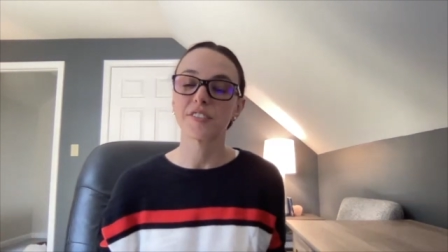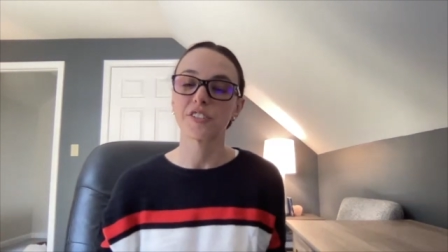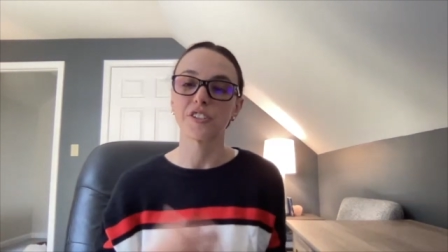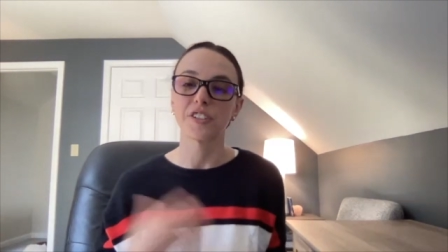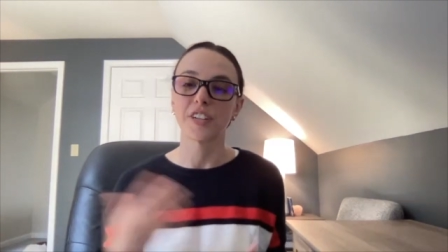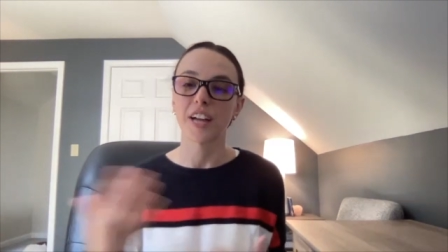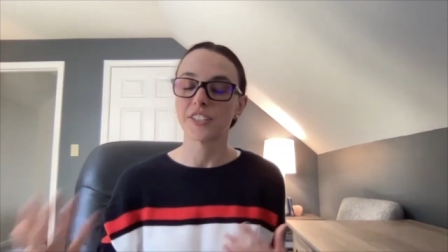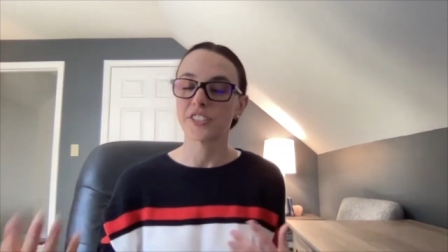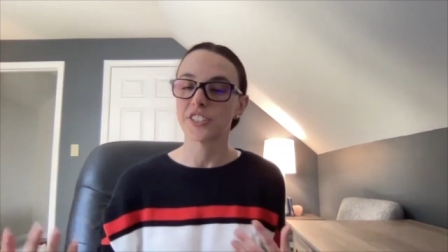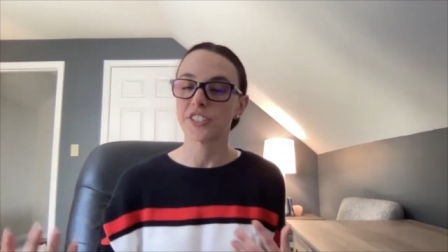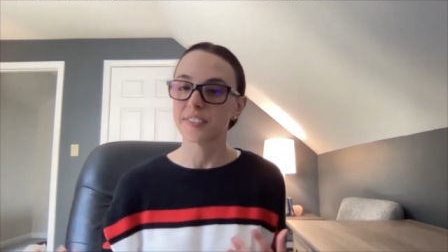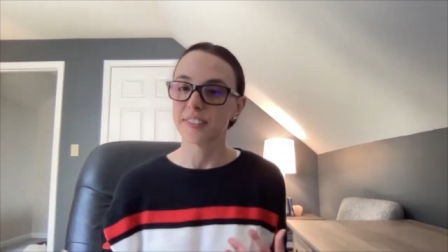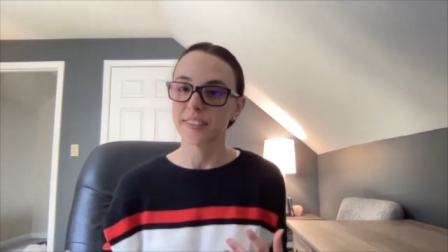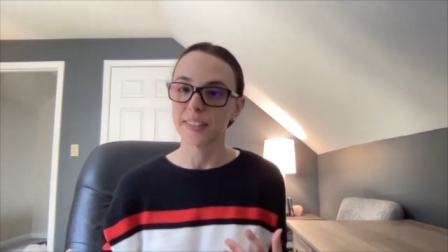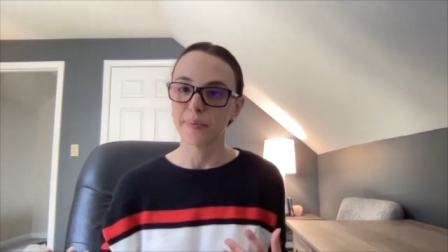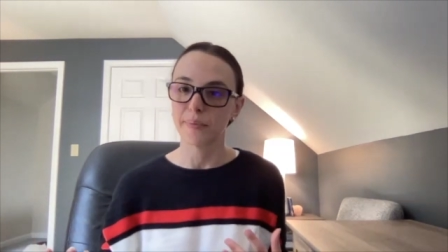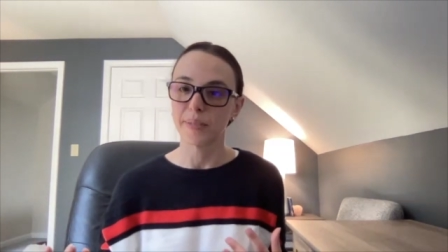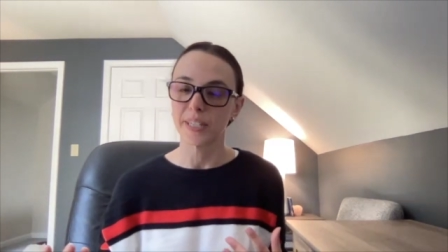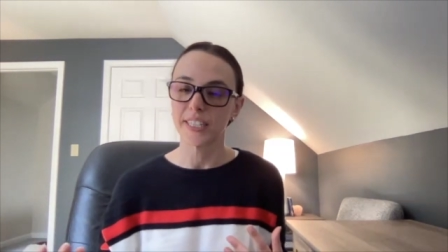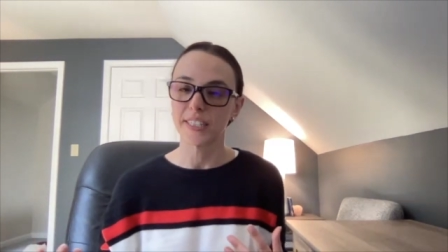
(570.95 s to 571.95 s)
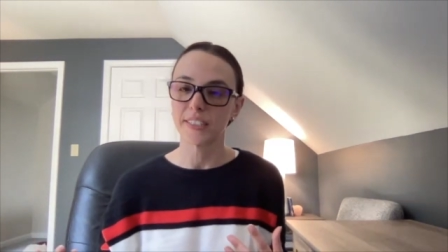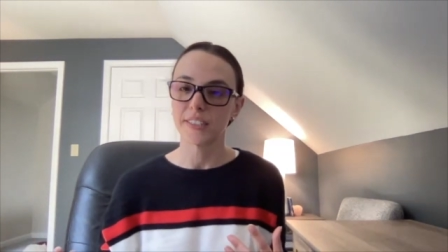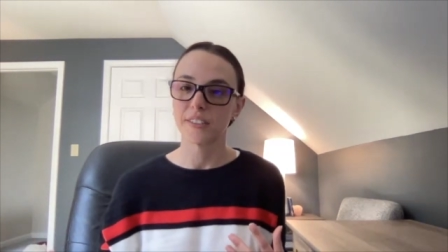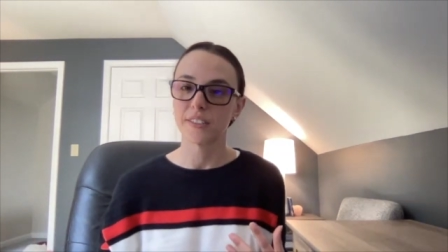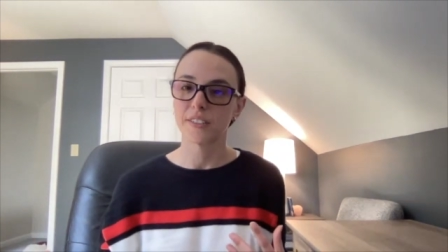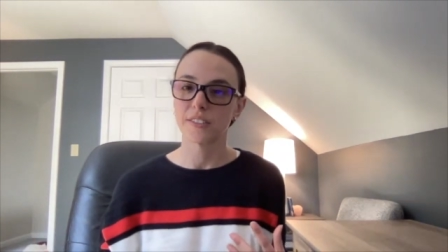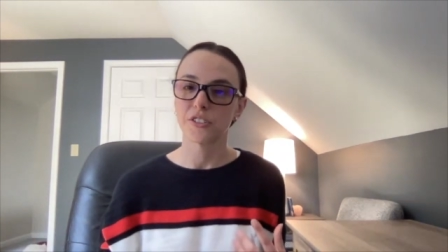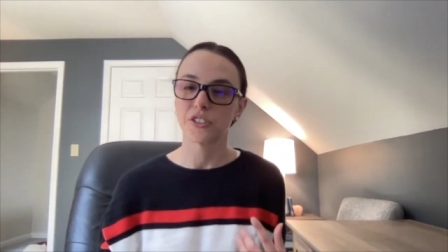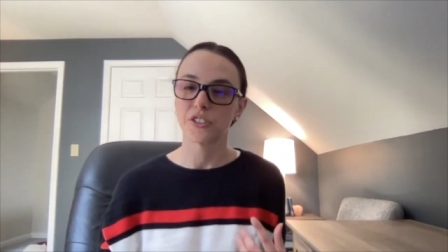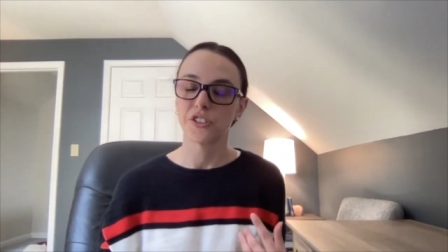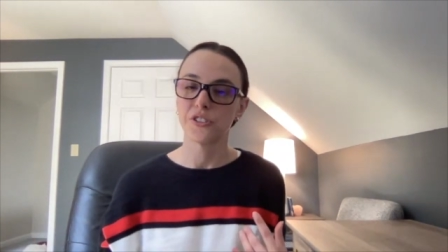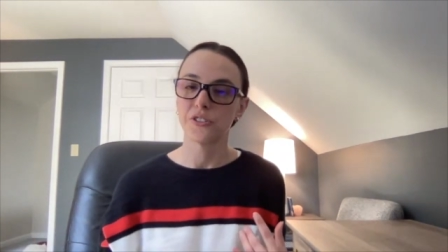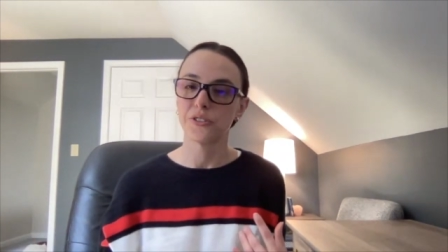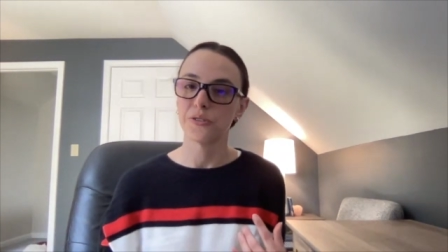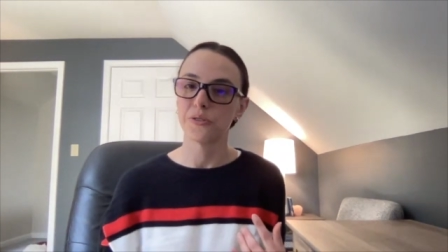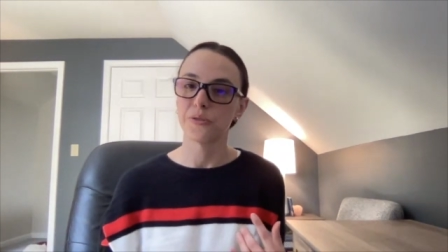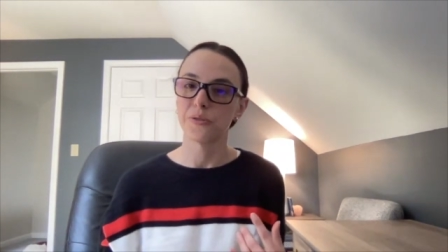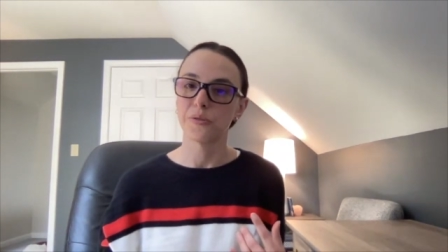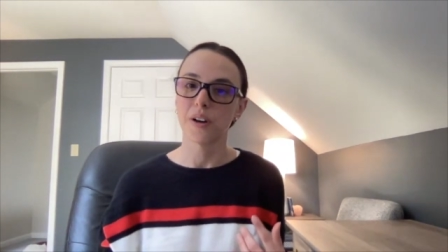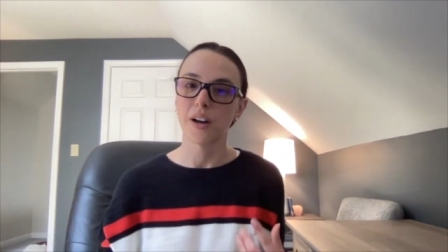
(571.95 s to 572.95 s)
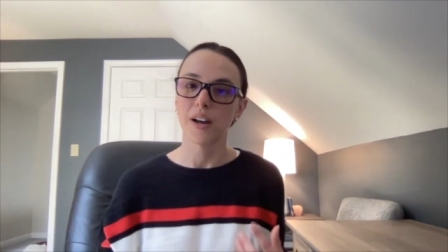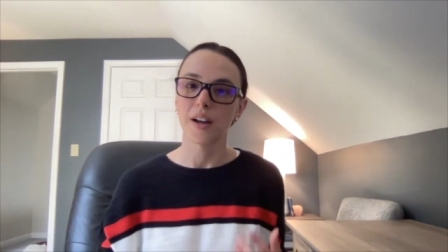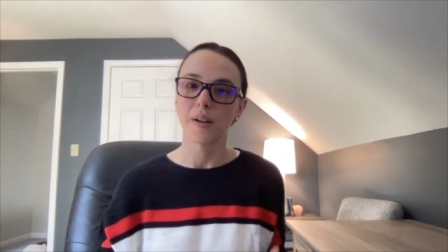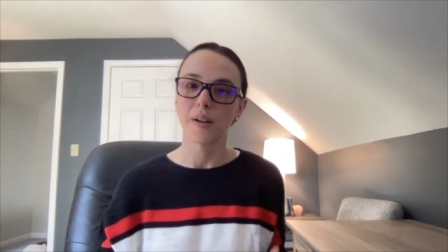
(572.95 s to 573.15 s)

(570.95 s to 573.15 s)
You're not just limited to